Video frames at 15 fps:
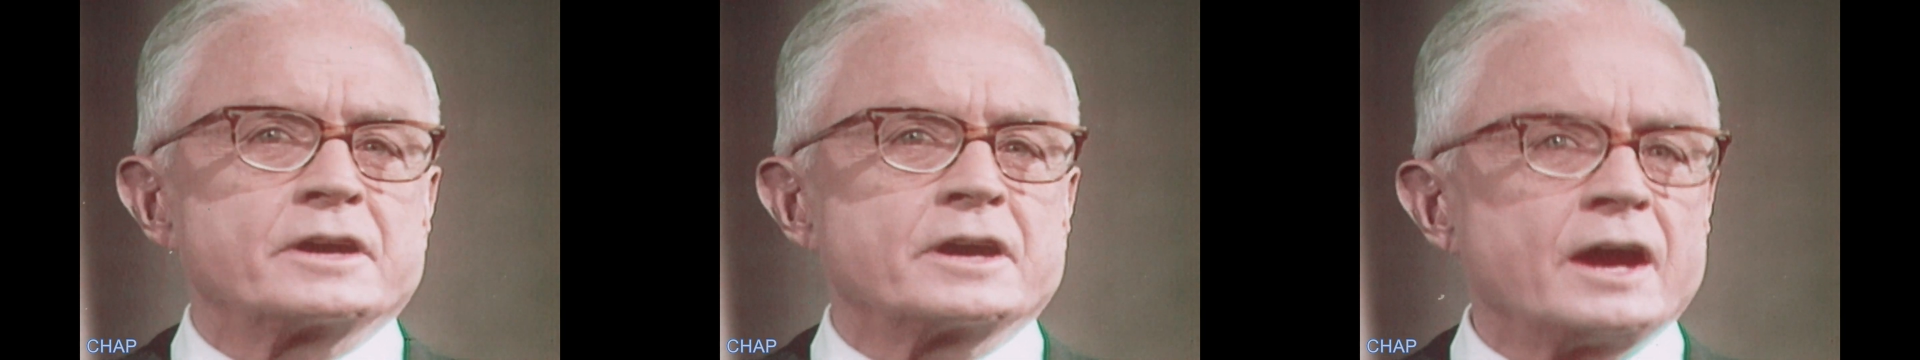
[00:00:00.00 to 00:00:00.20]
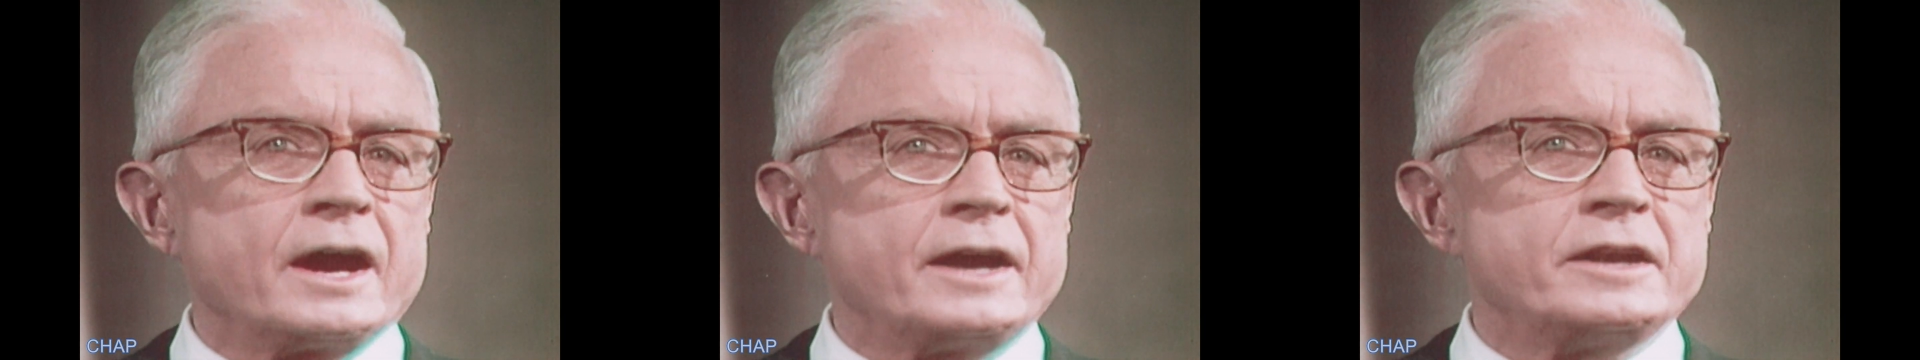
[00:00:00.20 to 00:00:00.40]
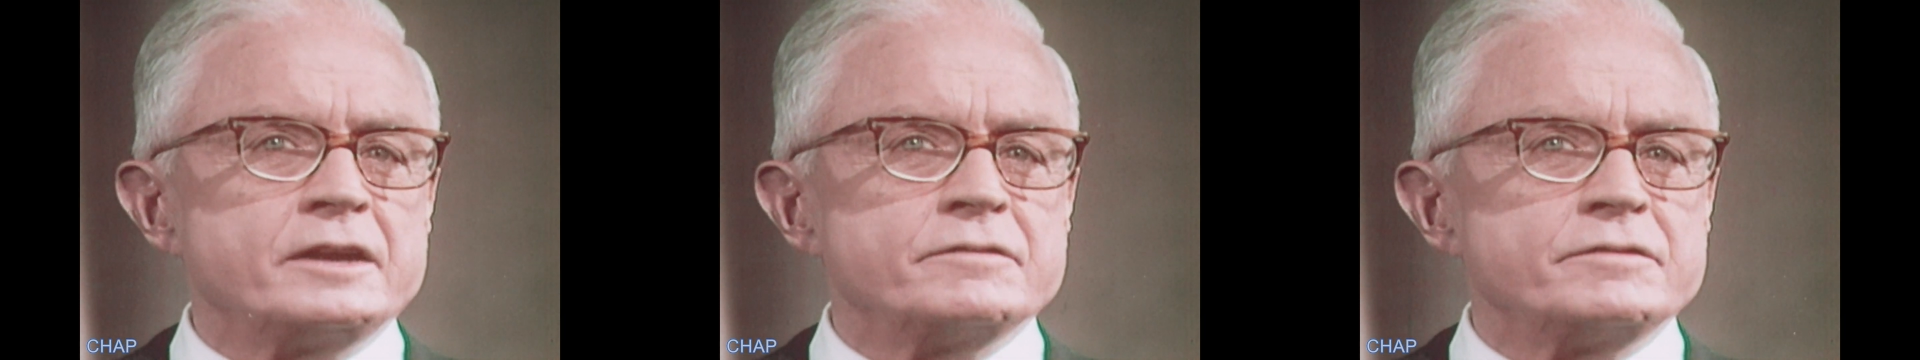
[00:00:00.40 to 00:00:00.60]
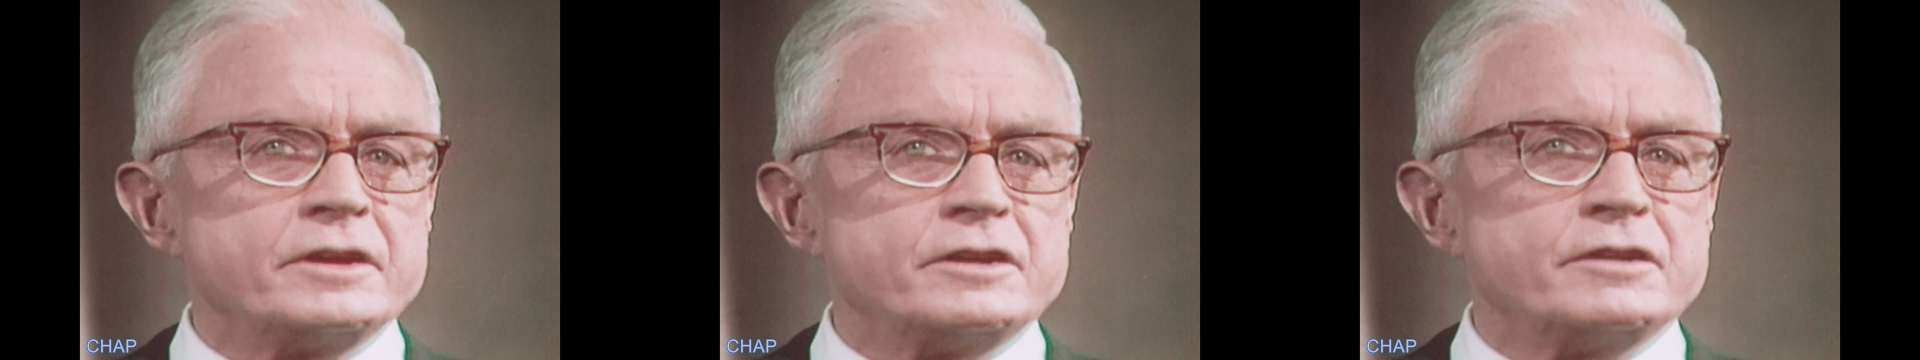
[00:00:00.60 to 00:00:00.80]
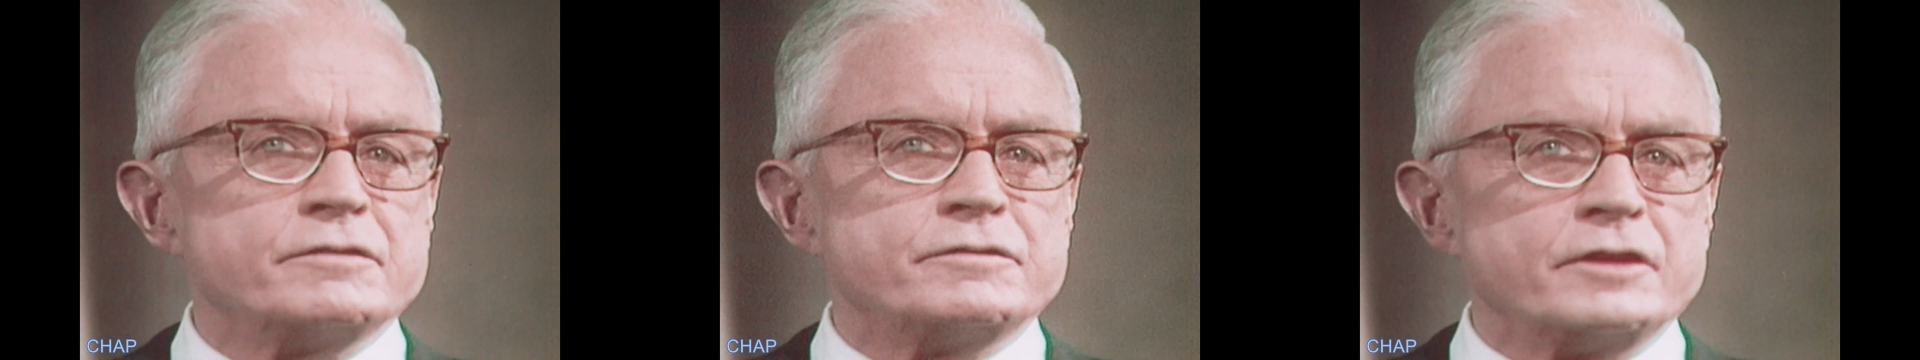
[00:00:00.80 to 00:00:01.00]
kind of
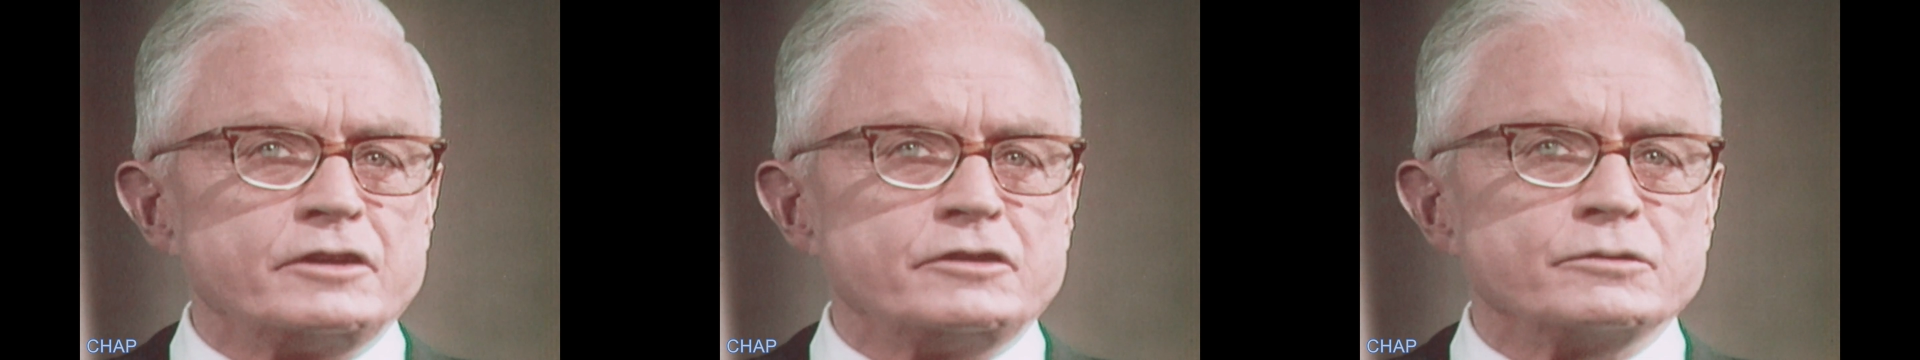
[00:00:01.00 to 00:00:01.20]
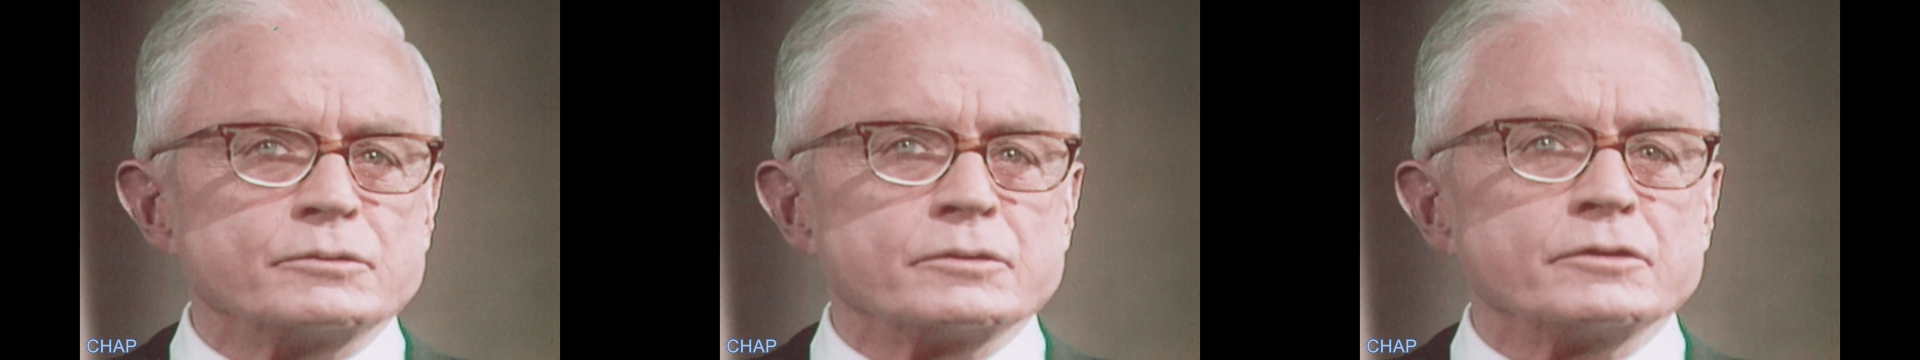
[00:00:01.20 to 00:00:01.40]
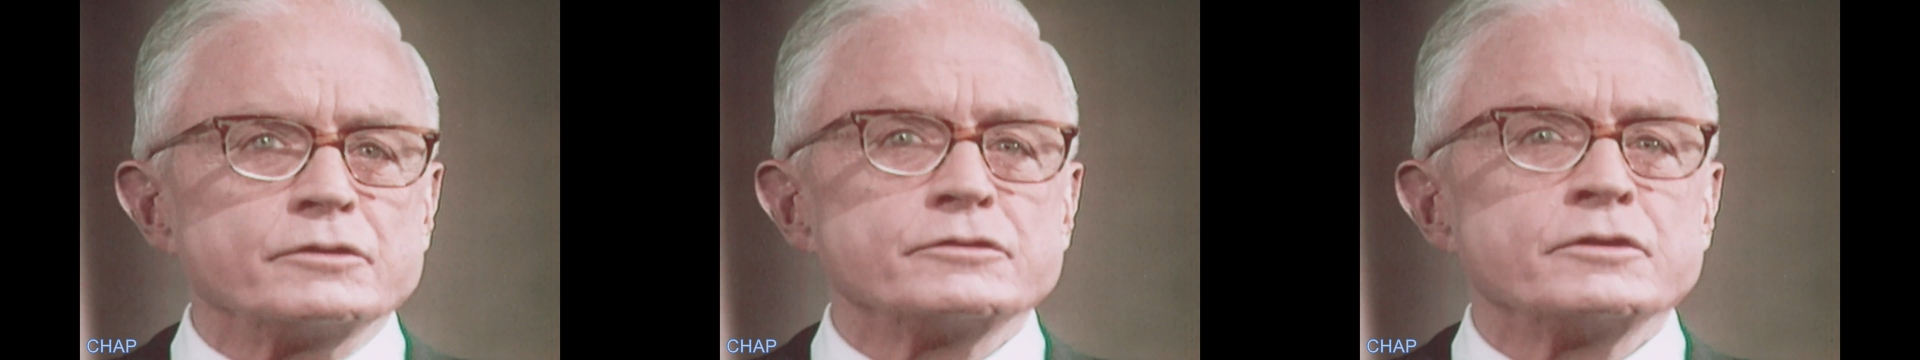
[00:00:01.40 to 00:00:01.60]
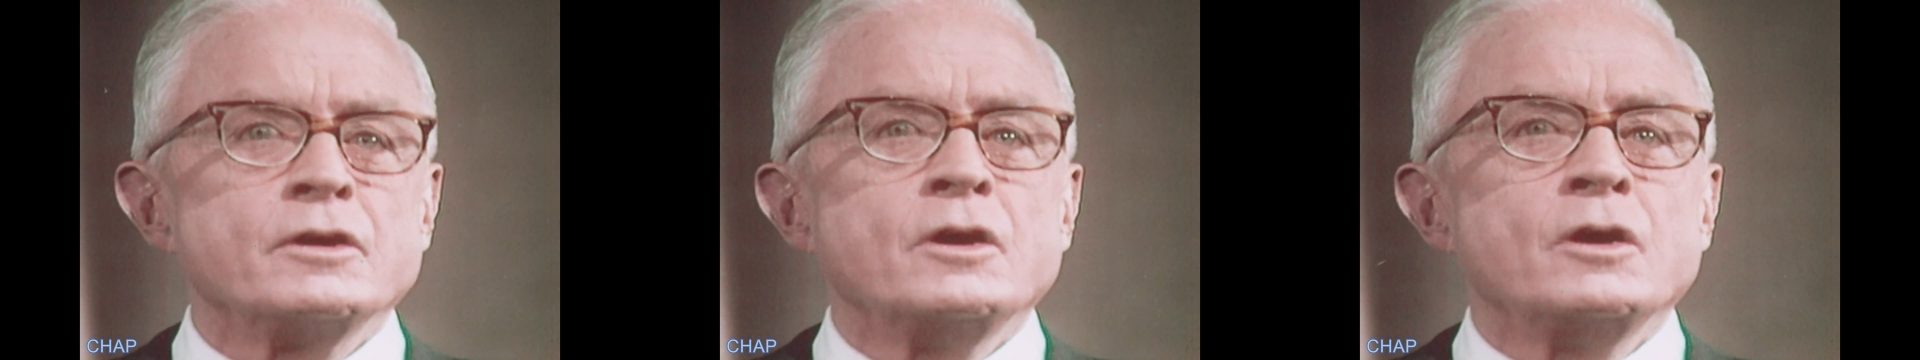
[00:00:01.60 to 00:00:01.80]
individuals